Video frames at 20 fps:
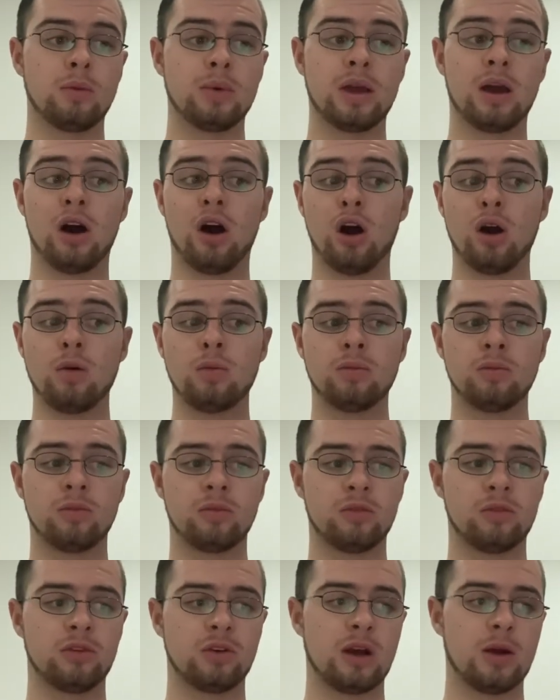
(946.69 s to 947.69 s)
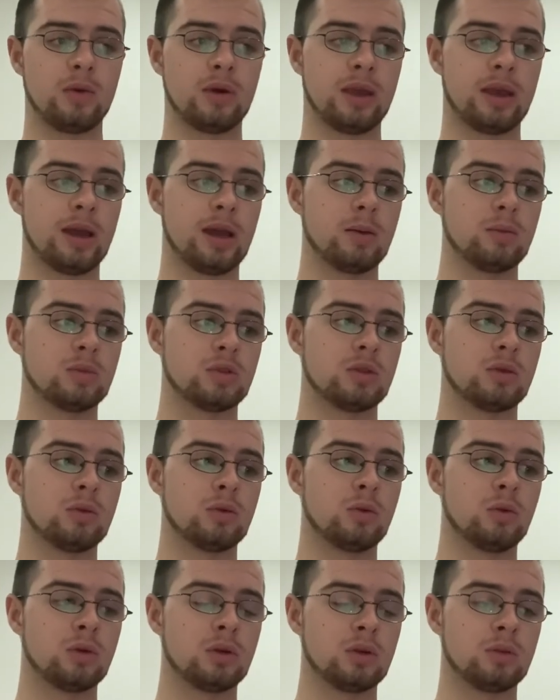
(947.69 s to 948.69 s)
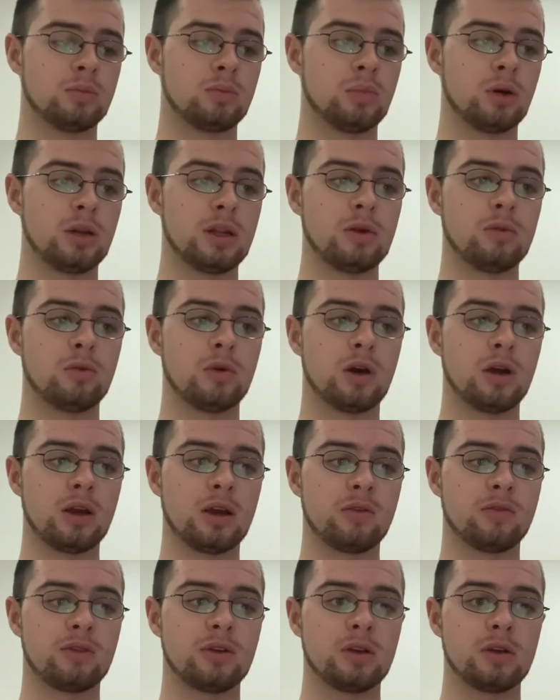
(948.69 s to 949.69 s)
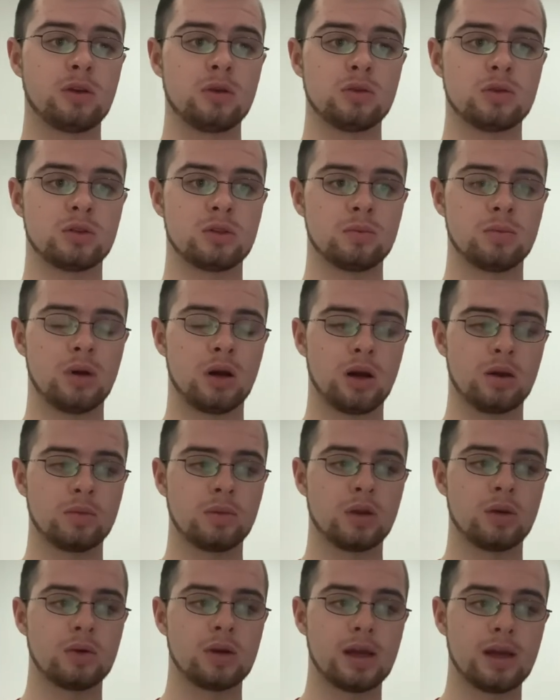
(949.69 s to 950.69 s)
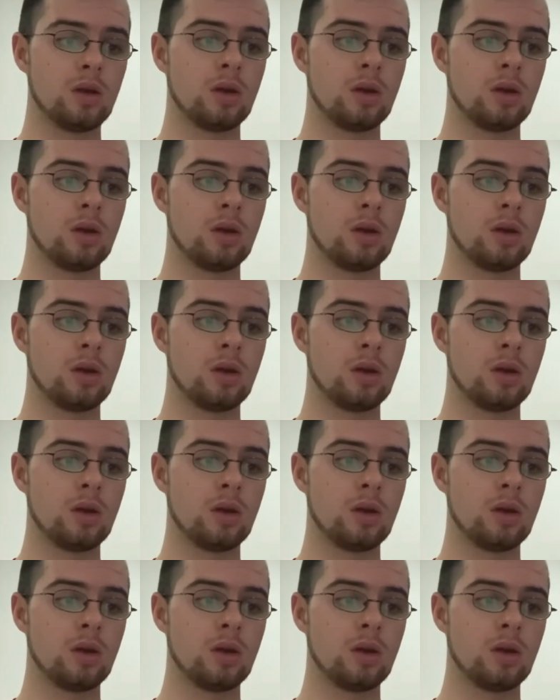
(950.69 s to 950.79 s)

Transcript: at home for our game, so they'll want to put it right if they lose to Bayern Munich.